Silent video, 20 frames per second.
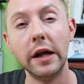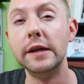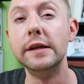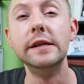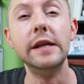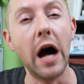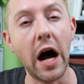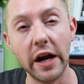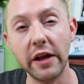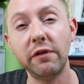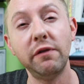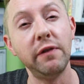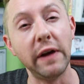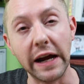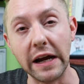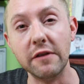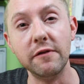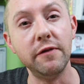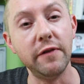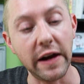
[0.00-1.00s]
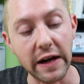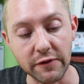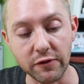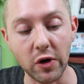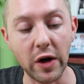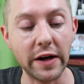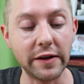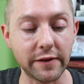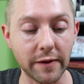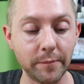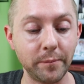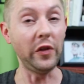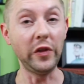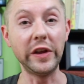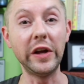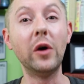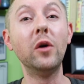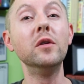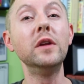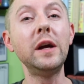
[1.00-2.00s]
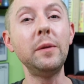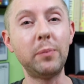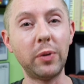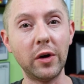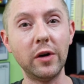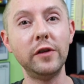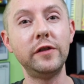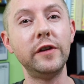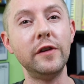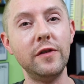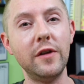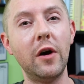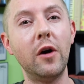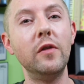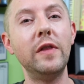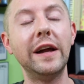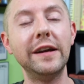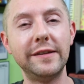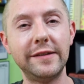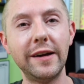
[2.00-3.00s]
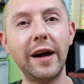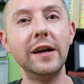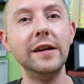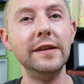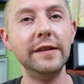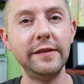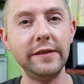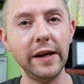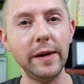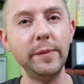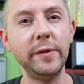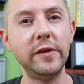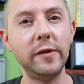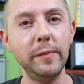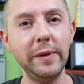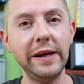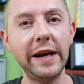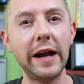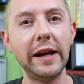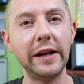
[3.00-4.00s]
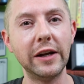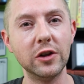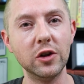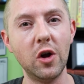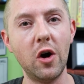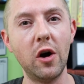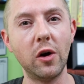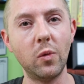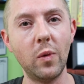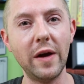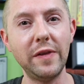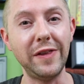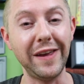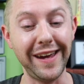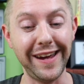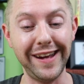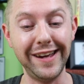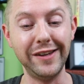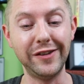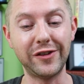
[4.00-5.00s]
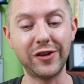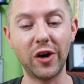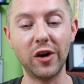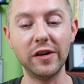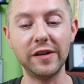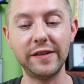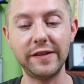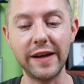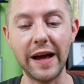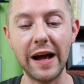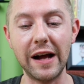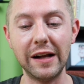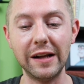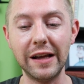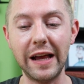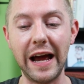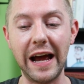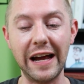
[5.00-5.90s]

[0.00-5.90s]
not a fan favorite. The only person, though, that Sutton seems to be getting along with is Garcelle,